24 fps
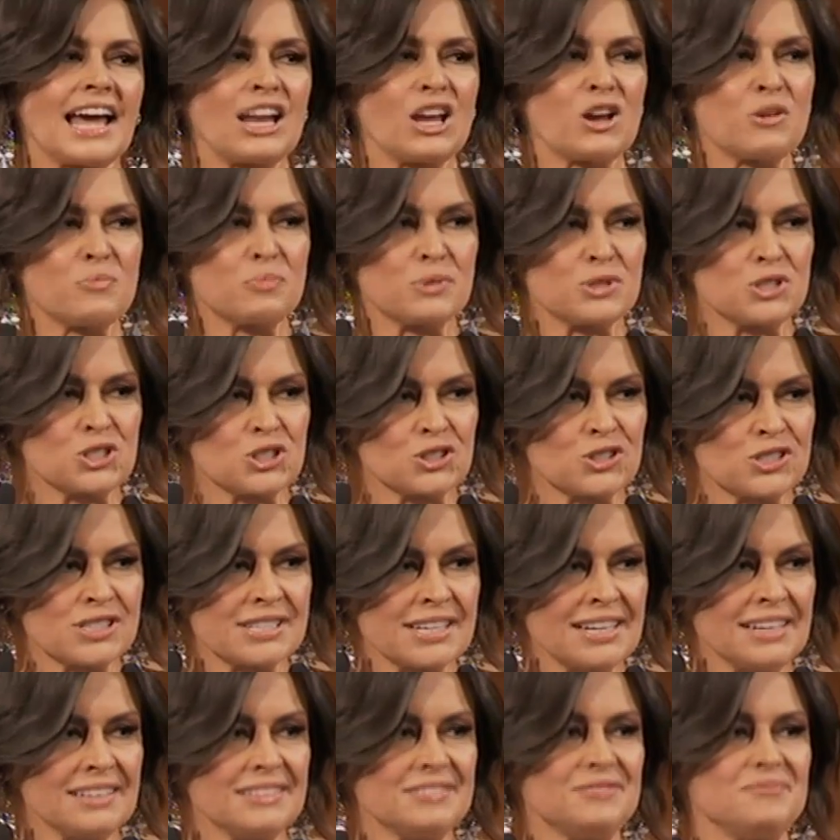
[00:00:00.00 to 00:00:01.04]
Hello,
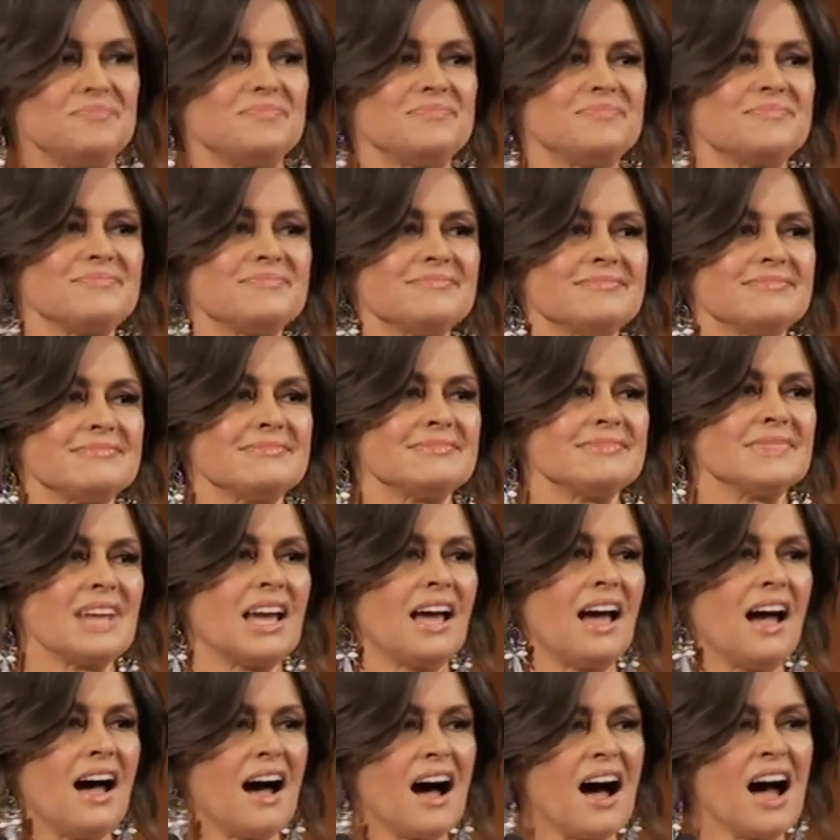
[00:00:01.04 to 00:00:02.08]
producer.
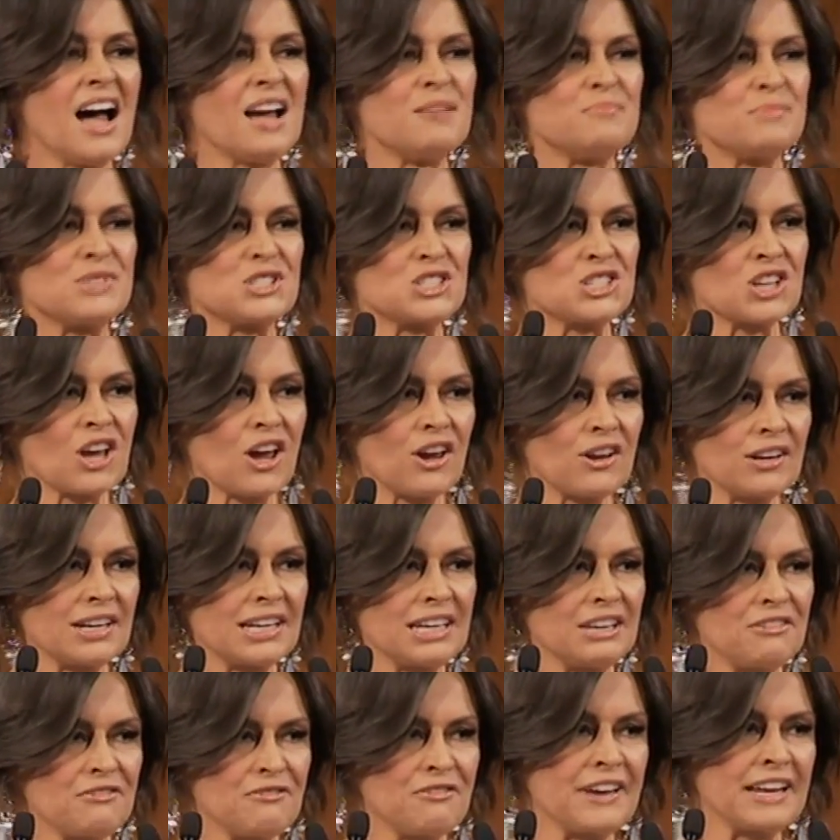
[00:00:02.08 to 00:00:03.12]
I'm
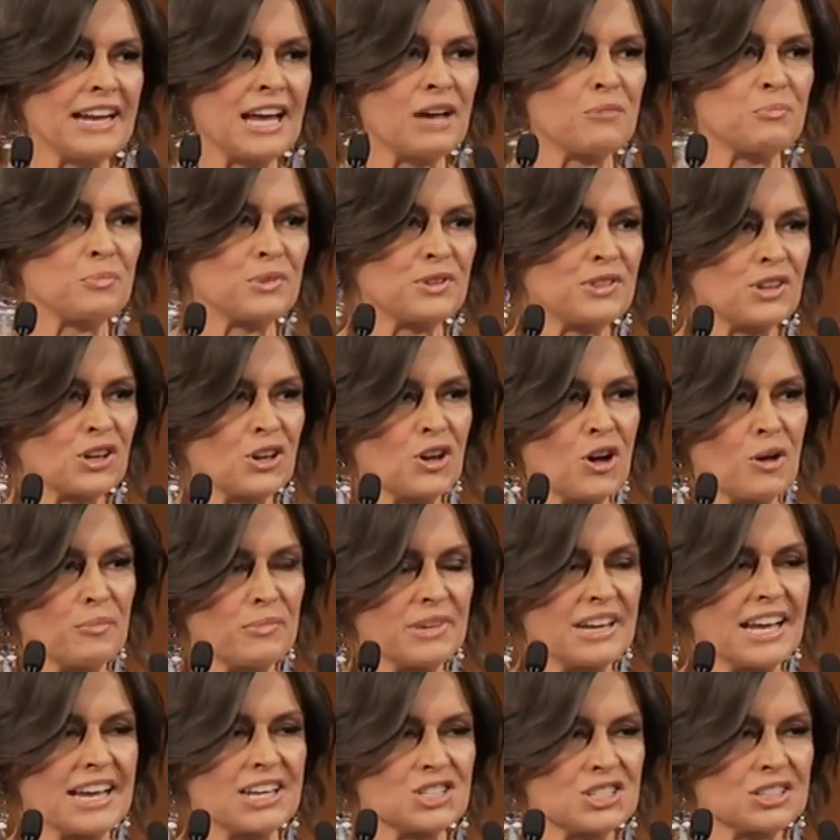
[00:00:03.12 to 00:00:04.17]
totally fed up with the
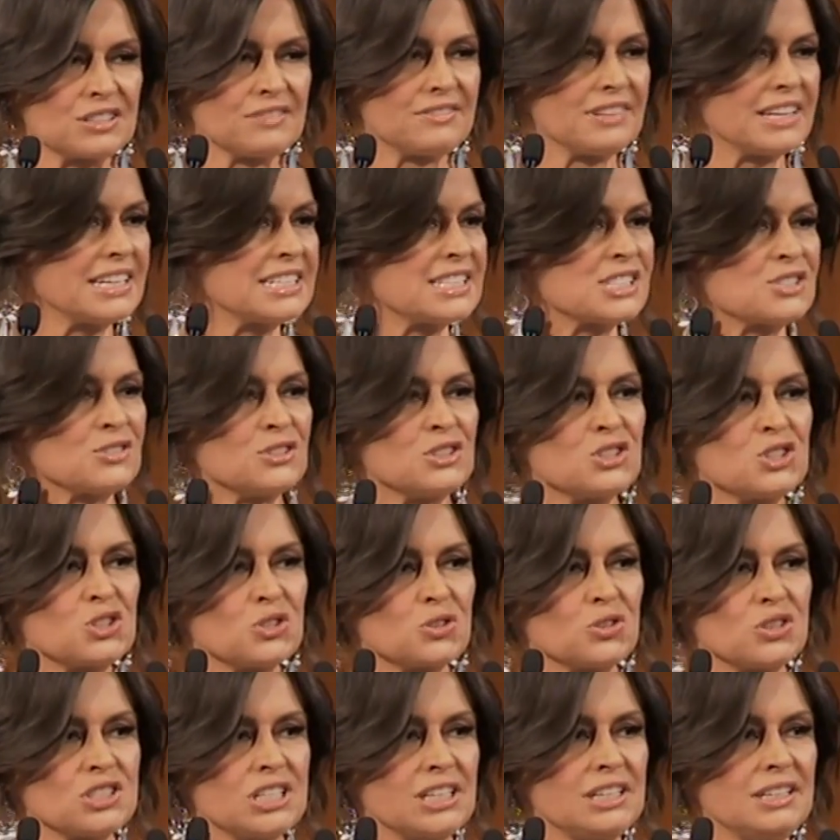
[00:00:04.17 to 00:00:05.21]
combination of Lisa and
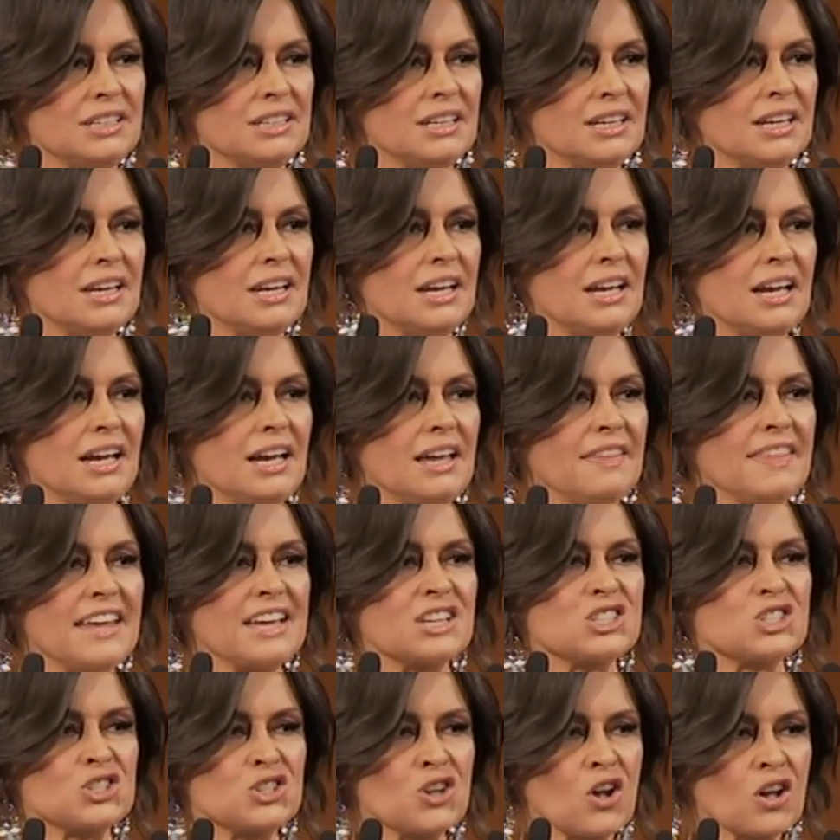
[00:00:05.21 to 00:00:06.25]
Georgie.
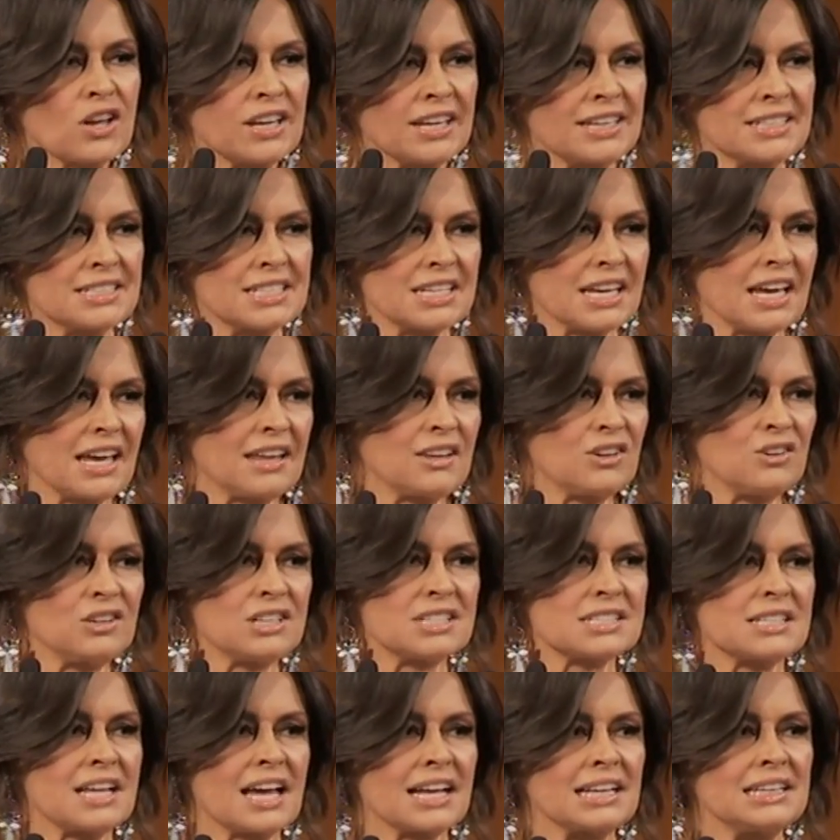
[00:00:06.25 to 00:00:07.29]
They're shocking together and
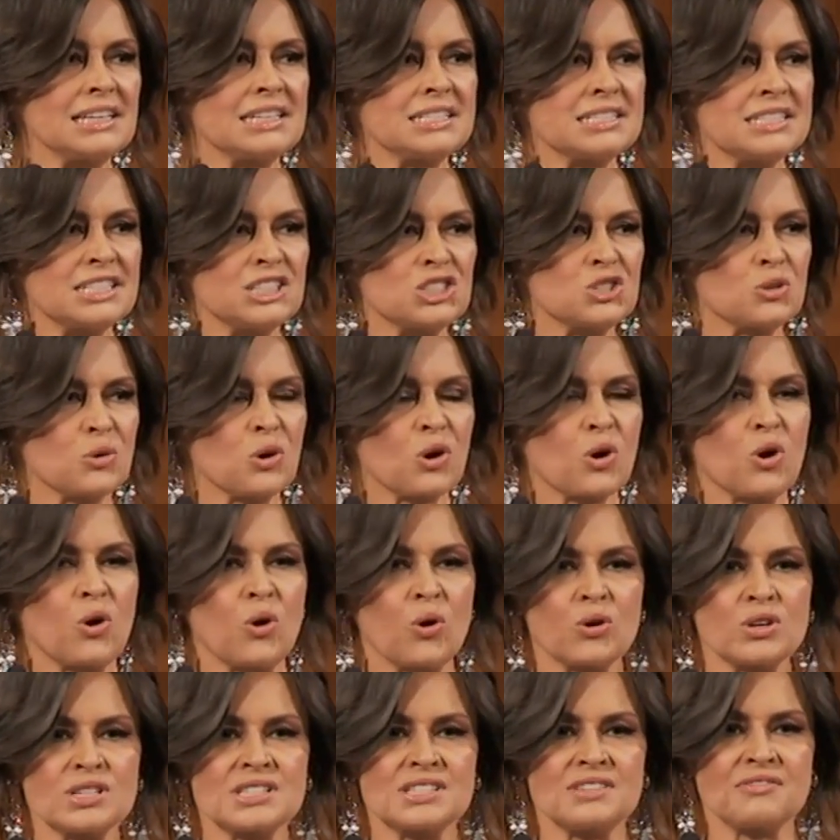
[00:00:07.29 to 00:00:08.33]
it's like listening to a
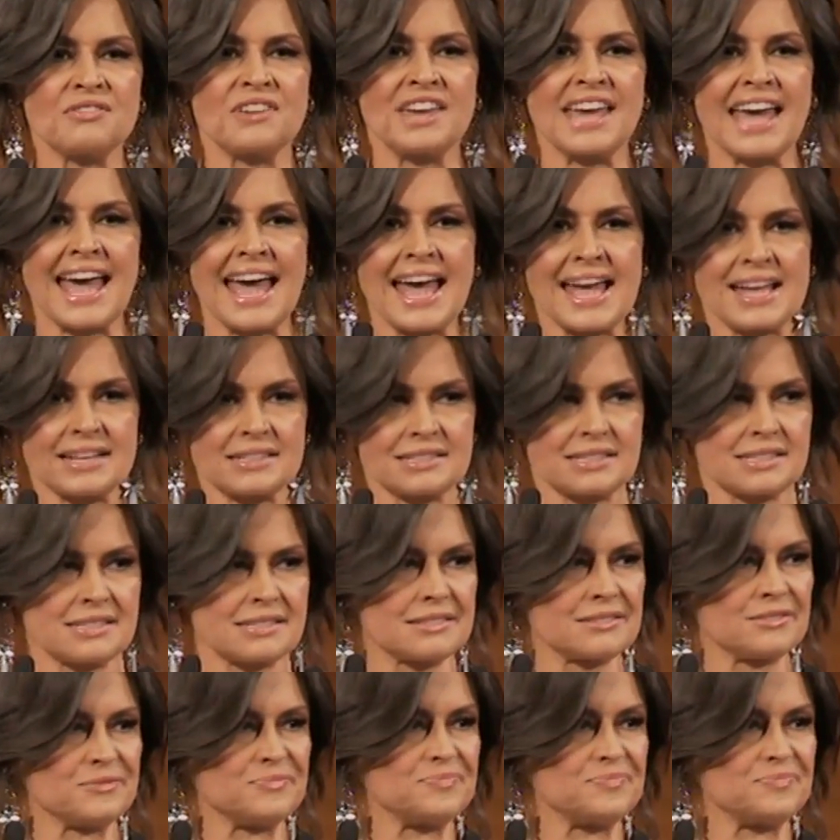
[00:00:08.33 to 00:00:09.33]
chorus of cats.